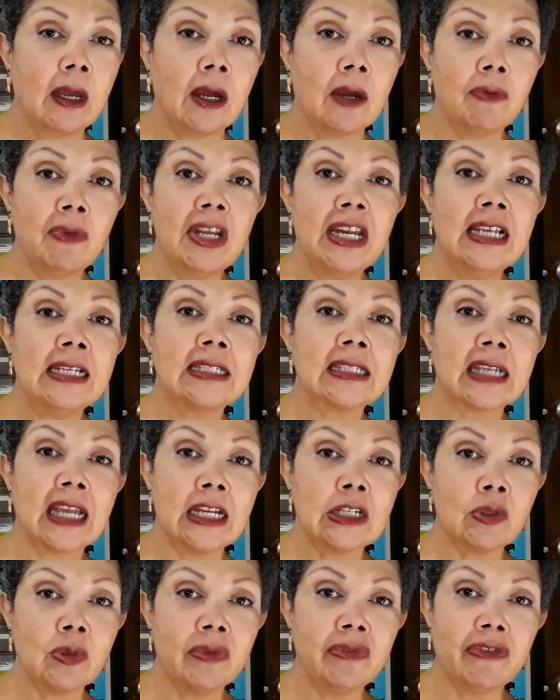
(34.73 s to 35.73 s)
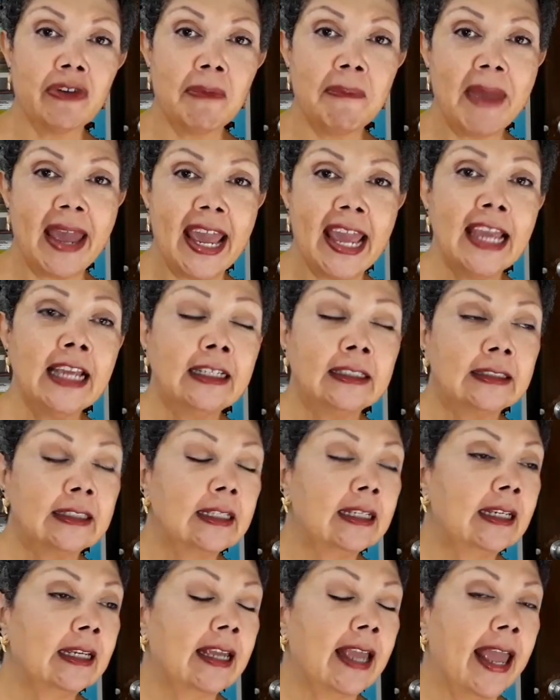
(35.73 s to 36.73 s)
reading schedule for May
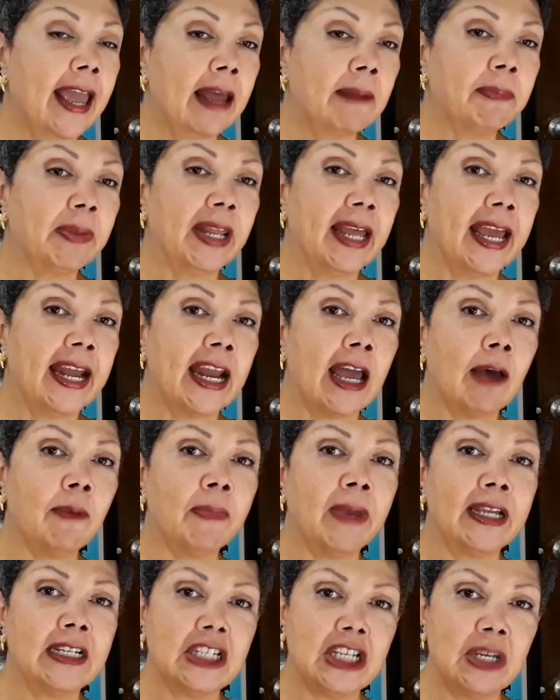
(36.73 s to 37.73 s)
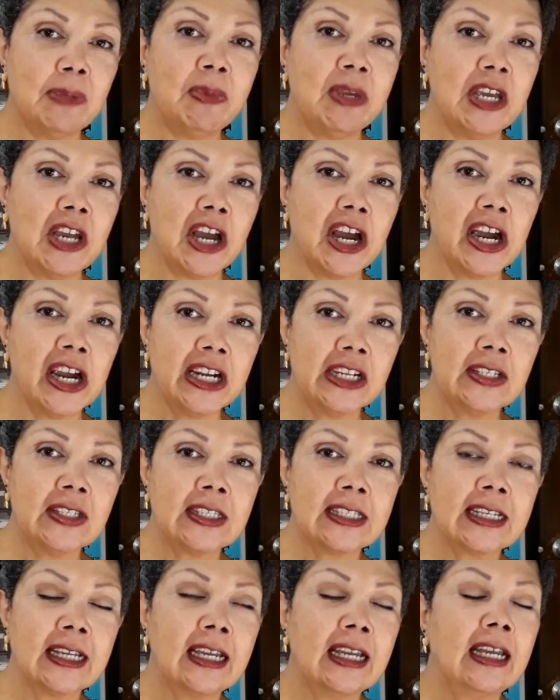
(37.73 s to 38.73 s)
and plan out my
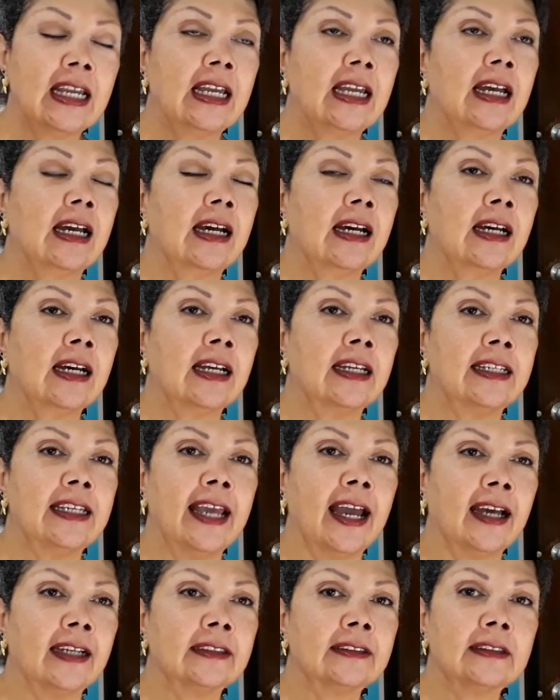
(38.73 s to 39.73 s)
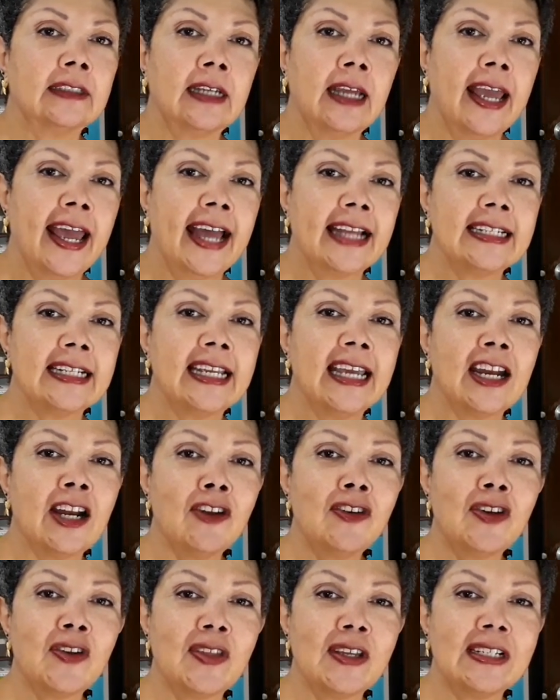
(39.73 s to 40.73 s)
TBRs. Yeah, had to get
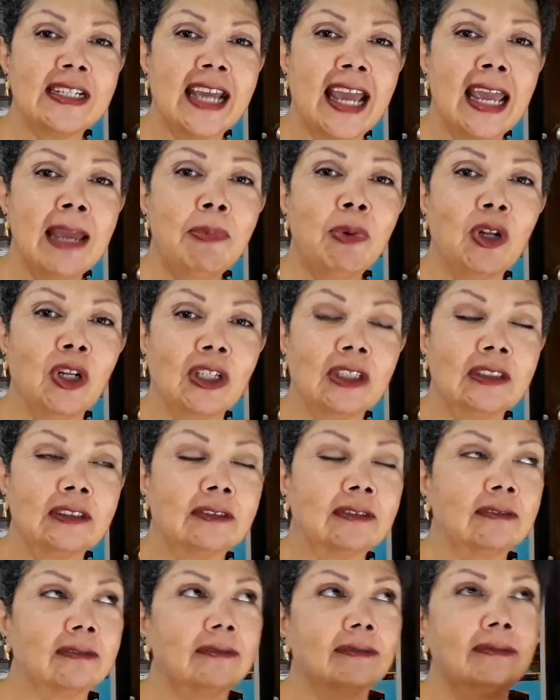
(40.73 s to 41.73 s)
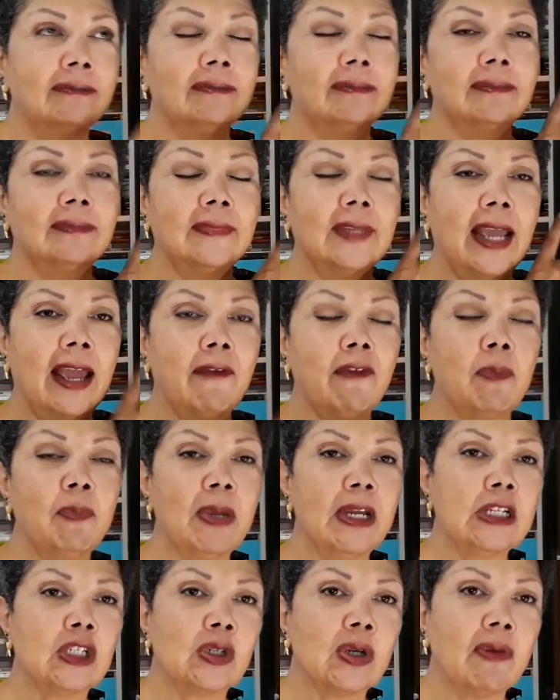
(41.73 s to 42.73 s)
under the table. I have a
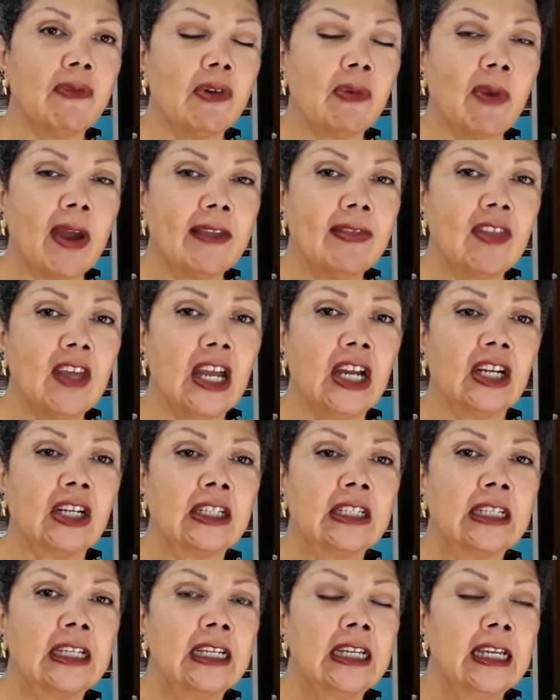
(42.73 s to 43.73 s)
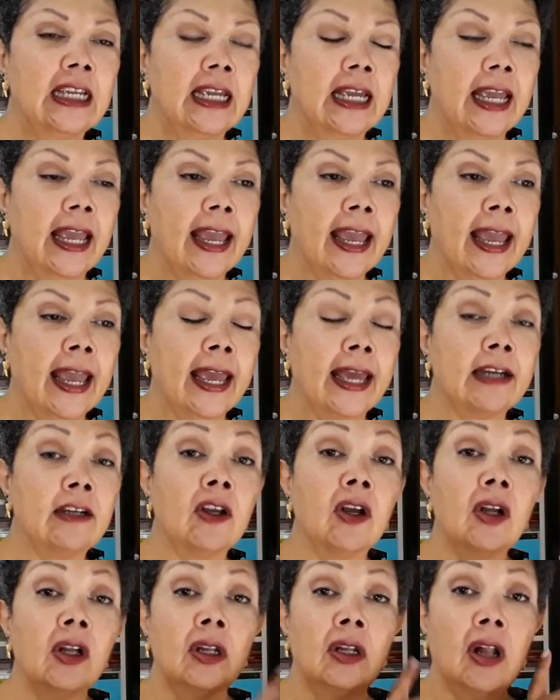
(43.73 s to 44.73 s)
picture of it right there.
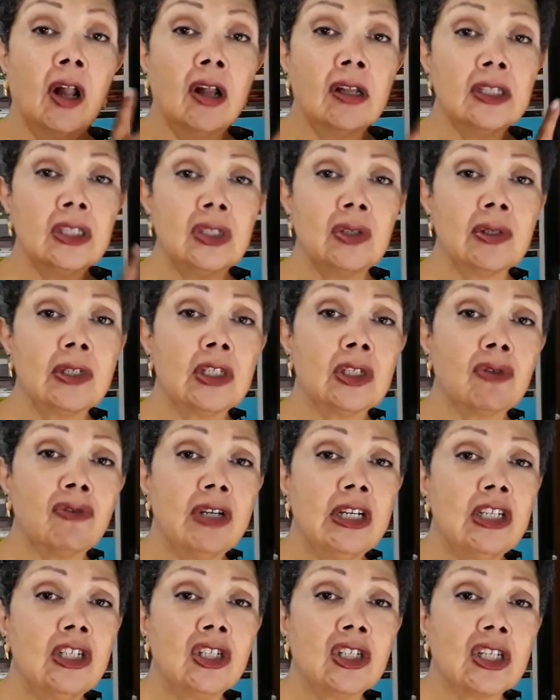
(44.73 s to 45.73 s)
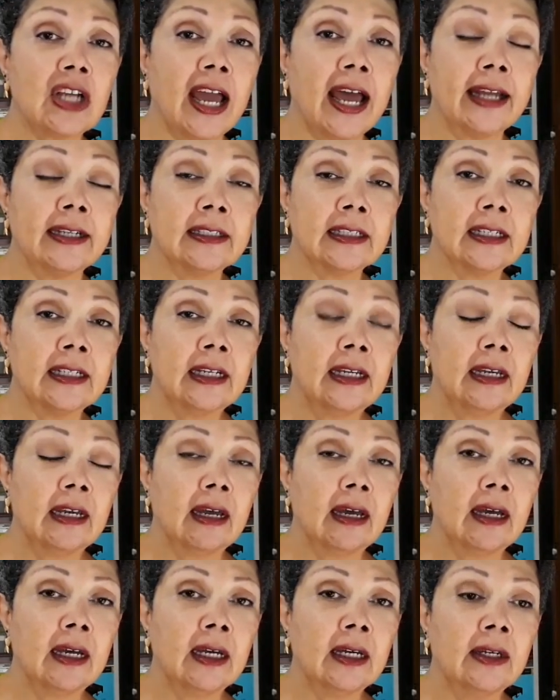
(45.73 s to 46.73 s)
And also a screenshot
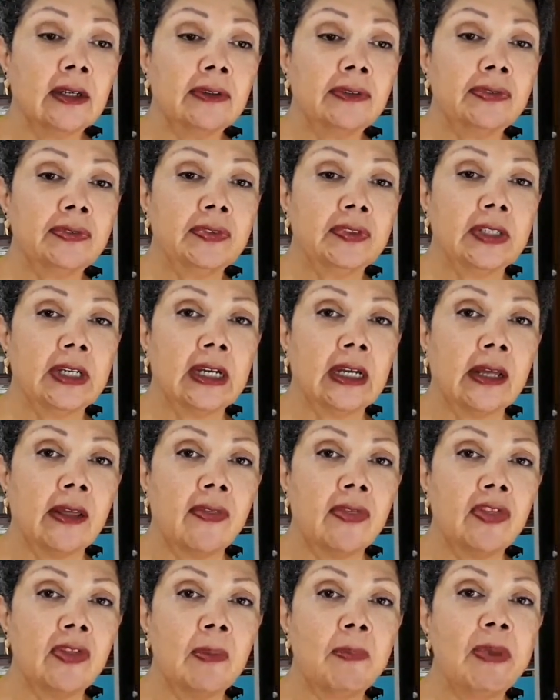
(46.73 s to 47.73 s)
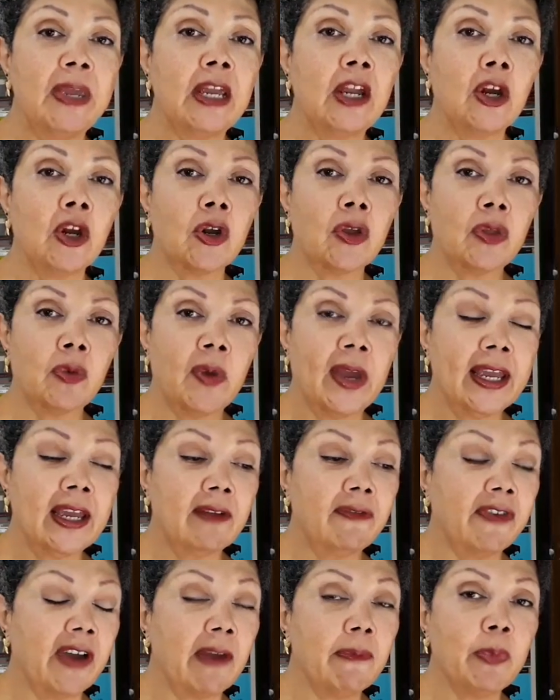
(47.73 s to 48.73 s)
of the big earthquake
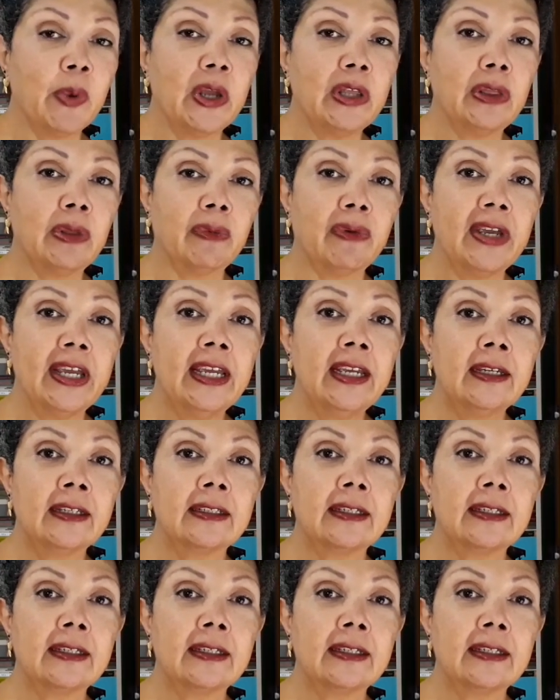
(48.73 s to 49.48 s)
at 5.3